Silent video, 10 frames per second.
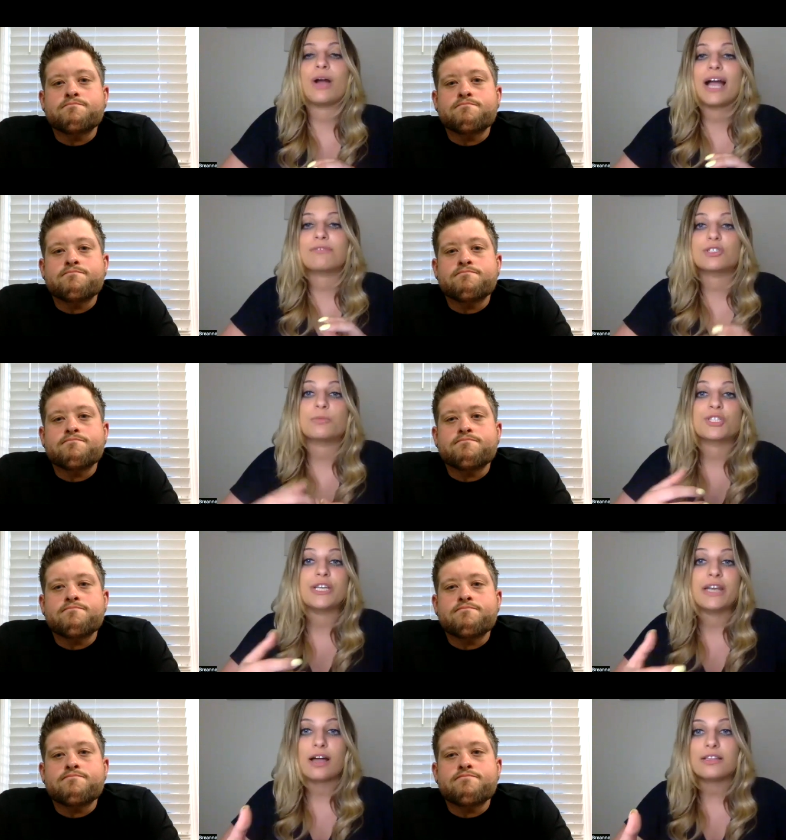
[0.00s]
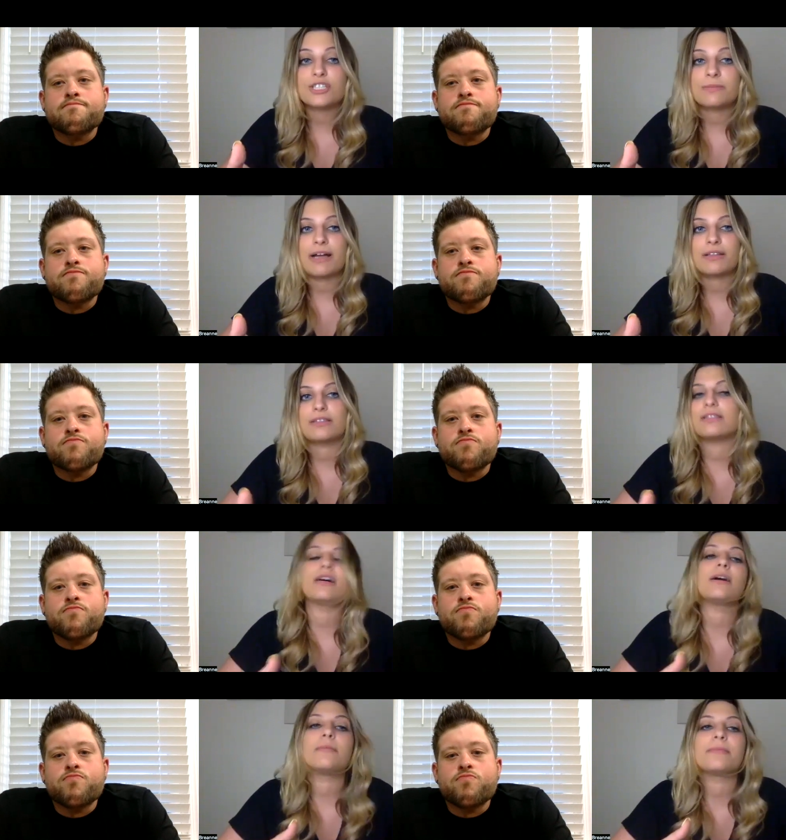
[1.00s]
Speaker 1: have so much knowledge about
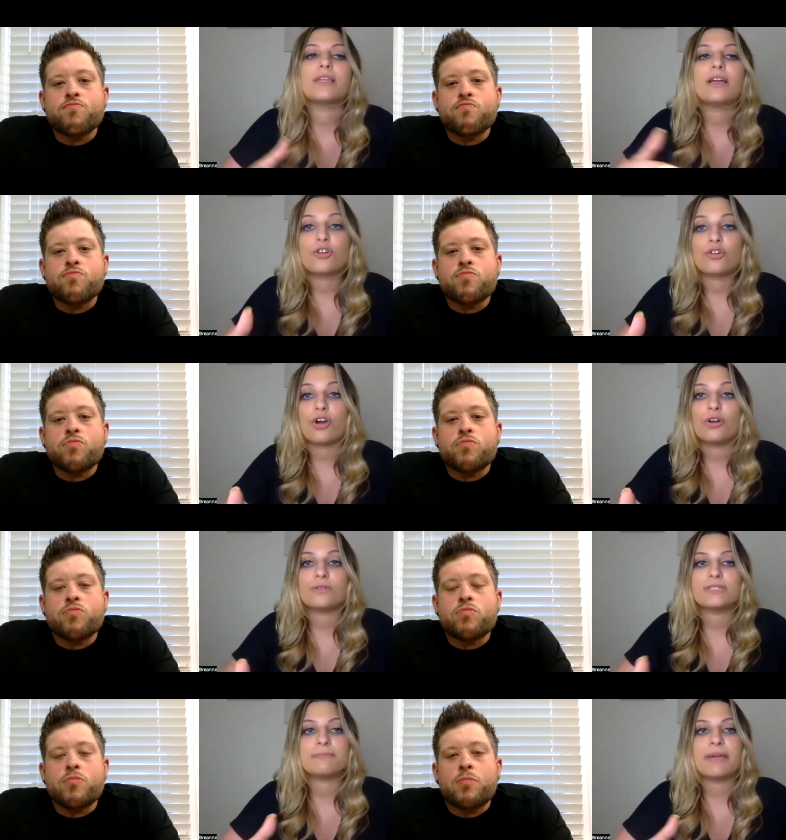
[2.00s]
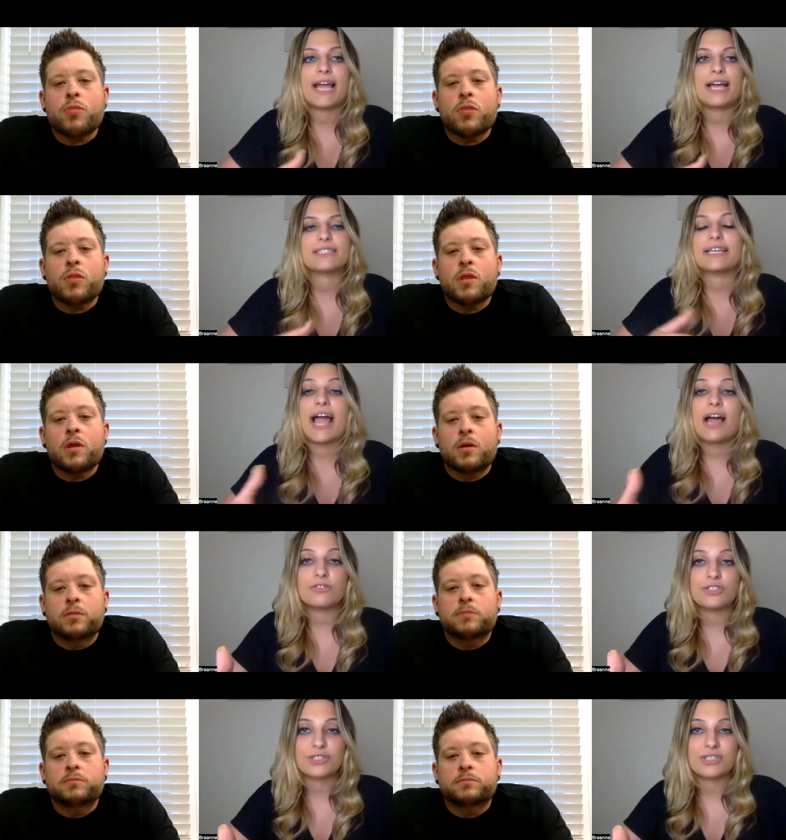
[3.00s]
Crohn's may ask, like,
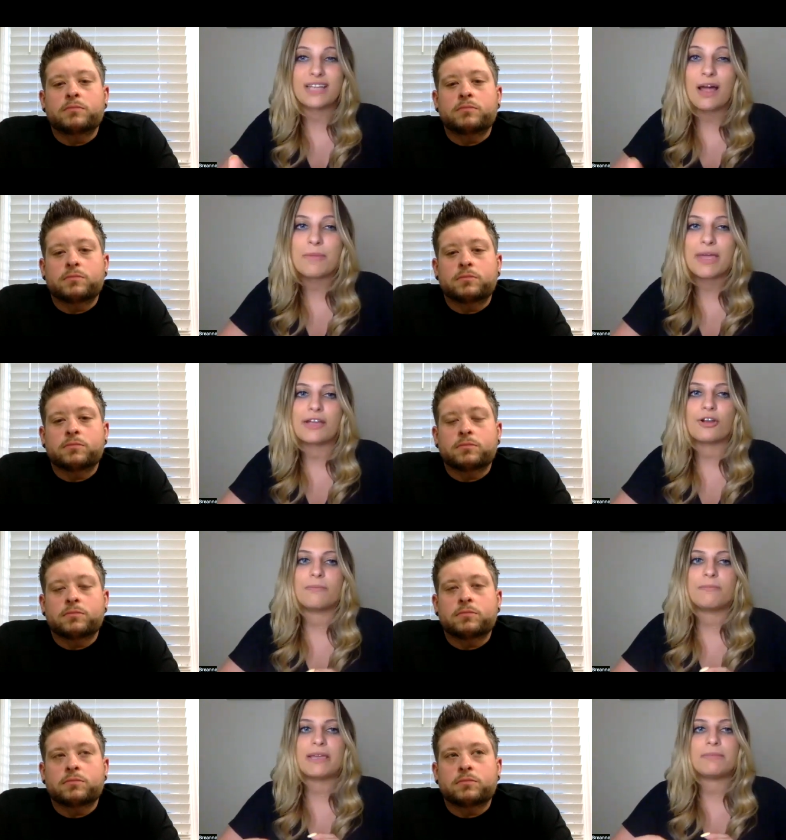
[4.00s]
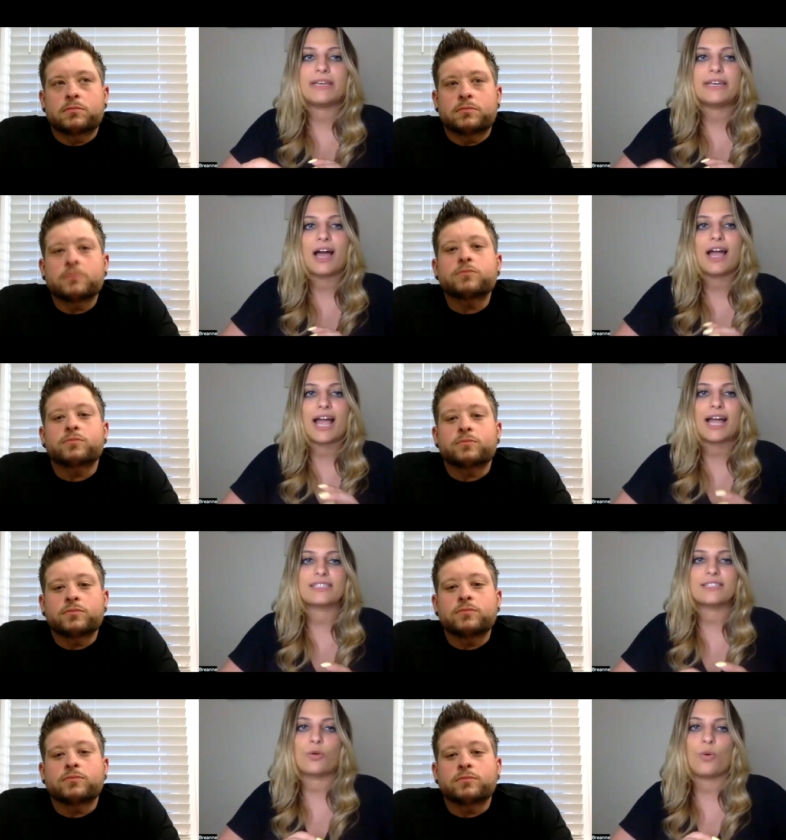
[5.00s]
how's your stomach? Or maybe not
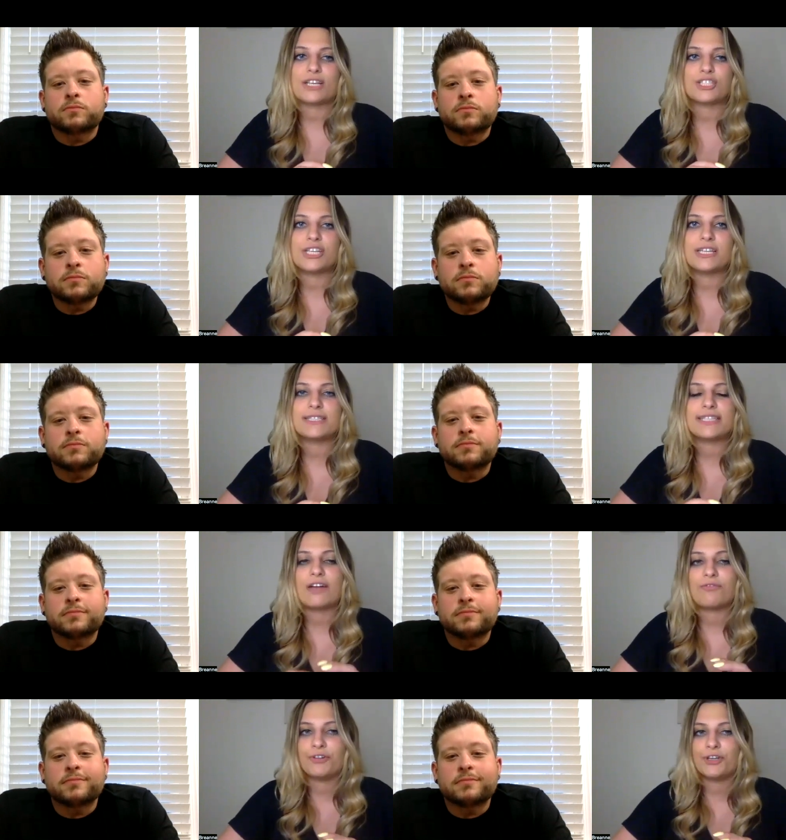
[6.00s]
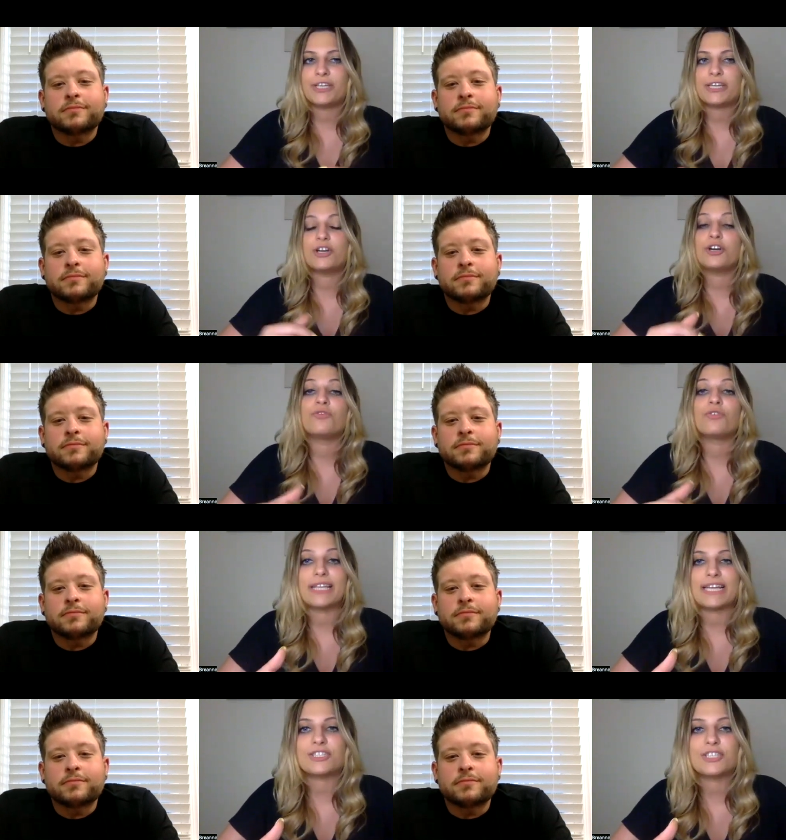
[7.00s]
ask the questions that really could
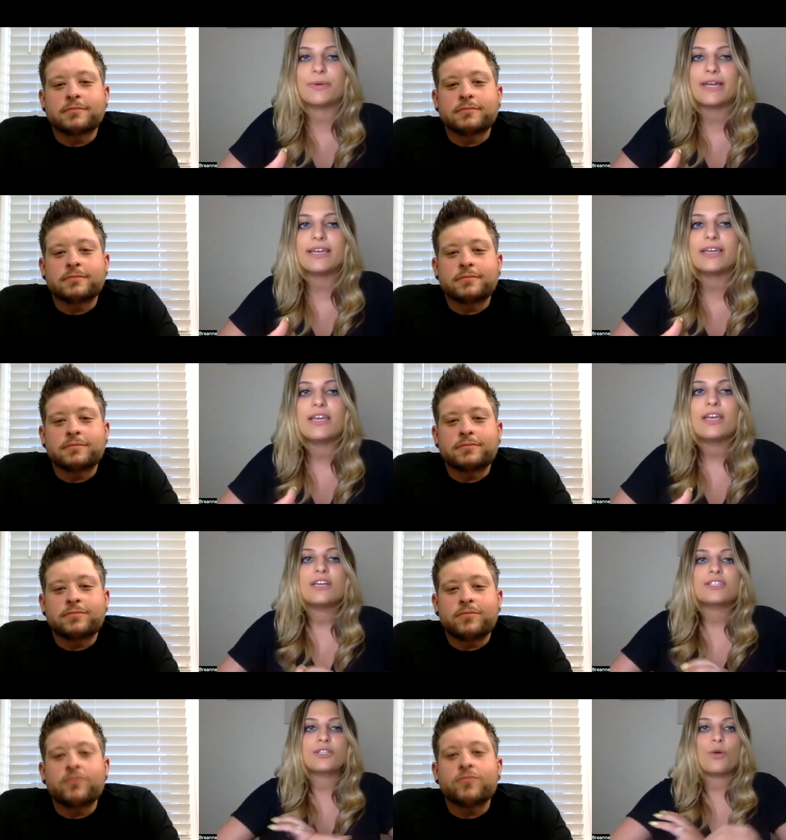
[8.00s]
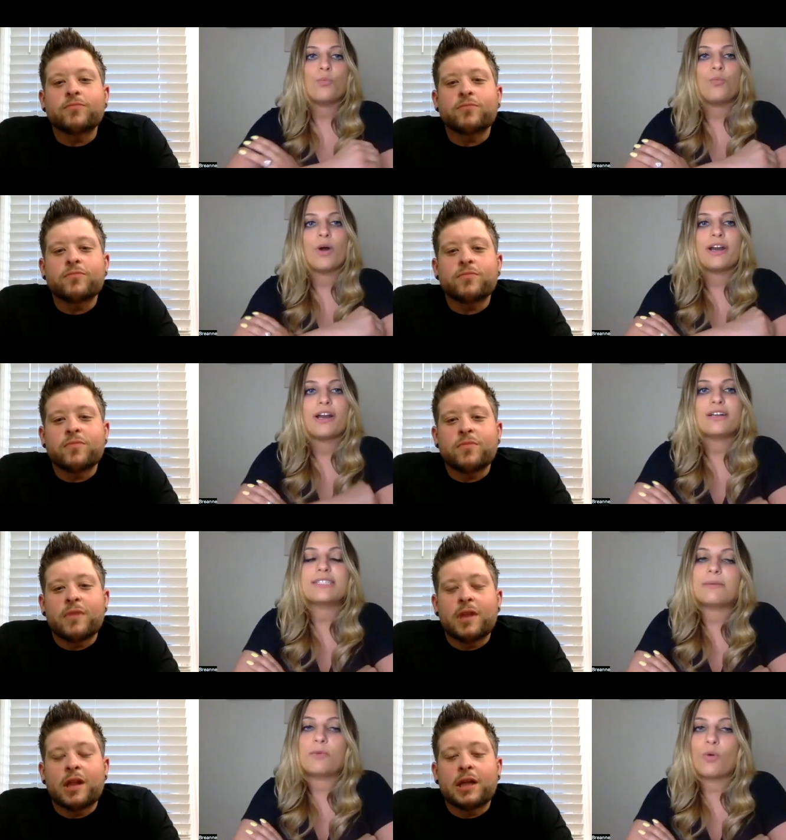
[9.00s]
relate to it. So what are
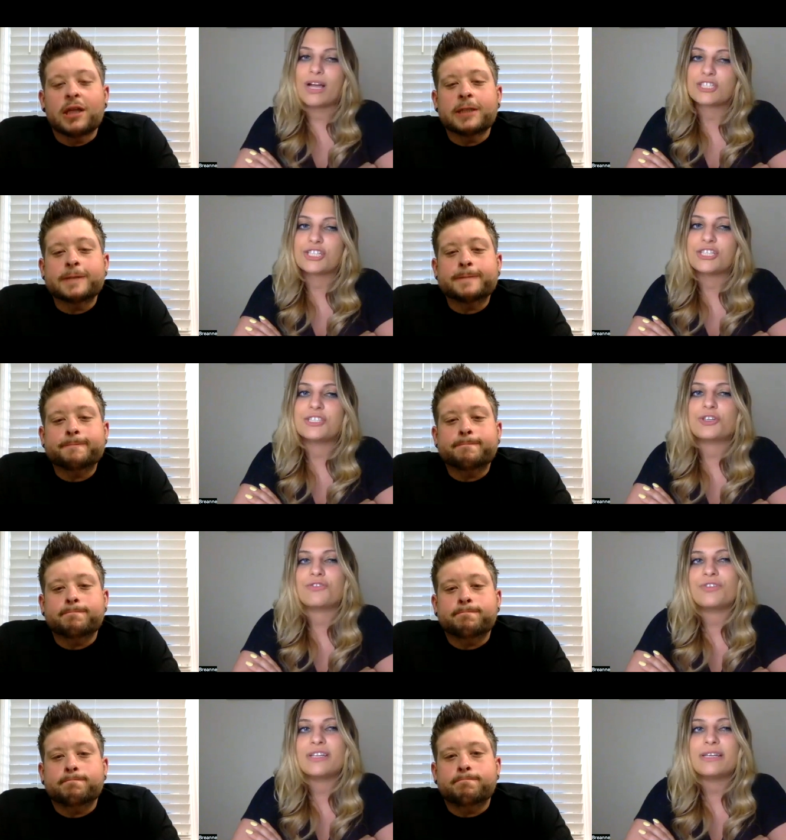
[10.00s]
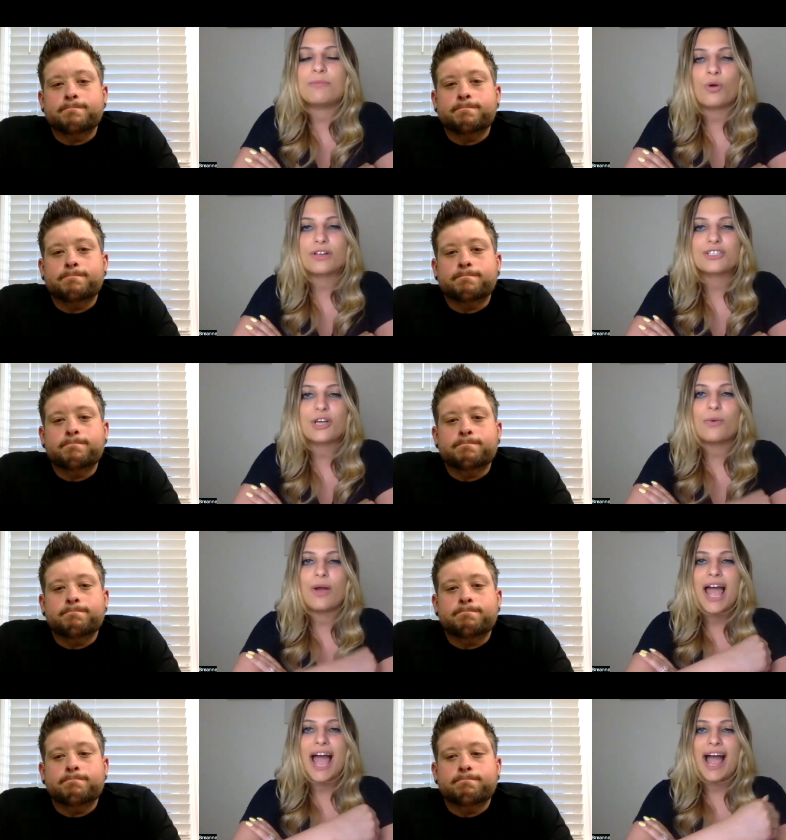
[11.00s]
some questions, or really more
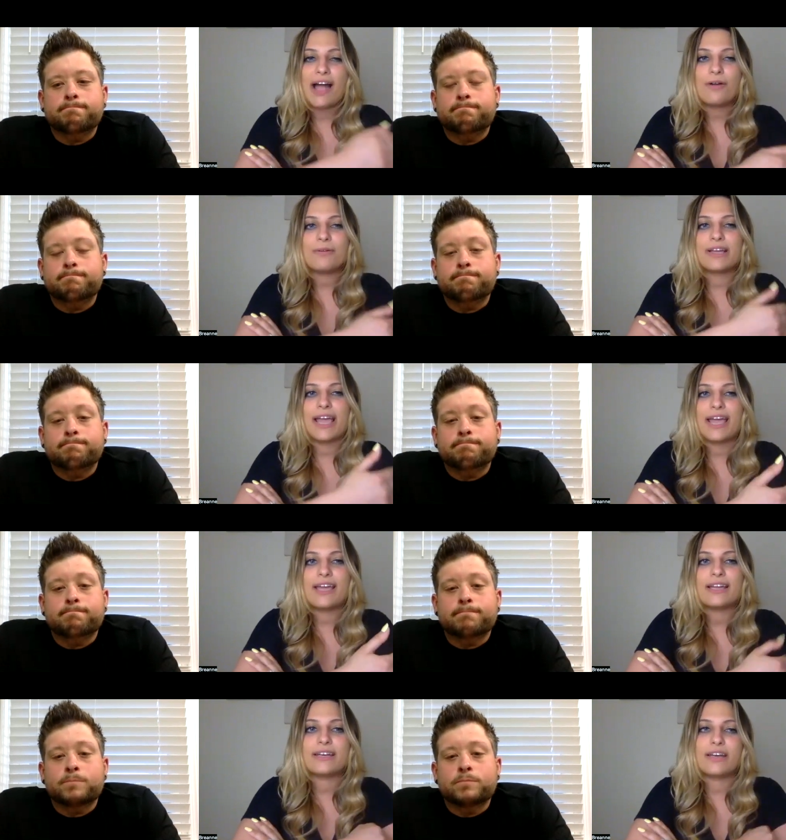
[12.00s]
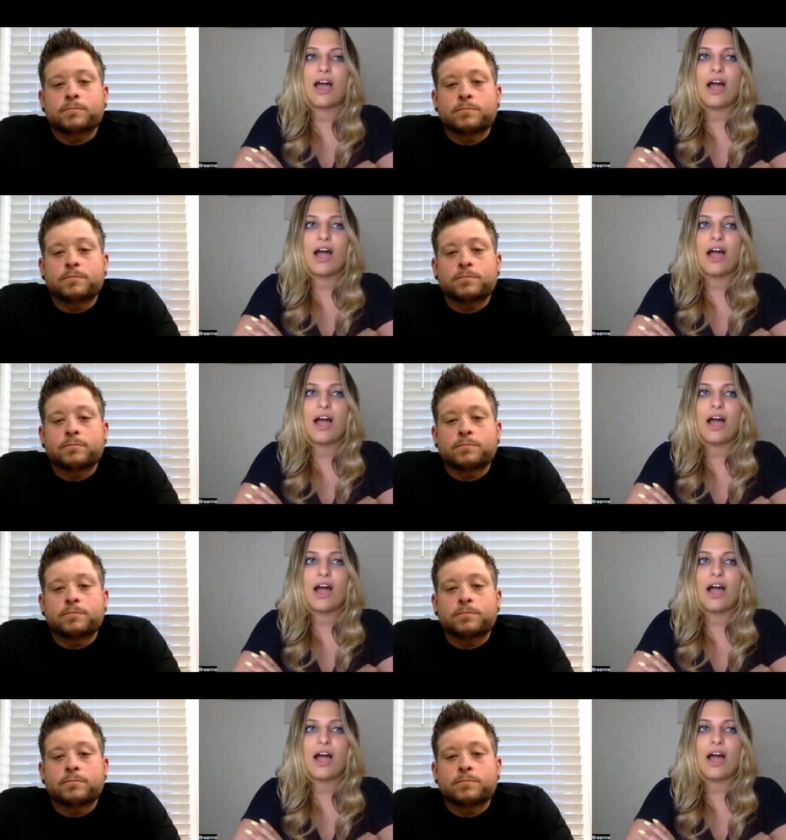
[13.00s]
so, how can,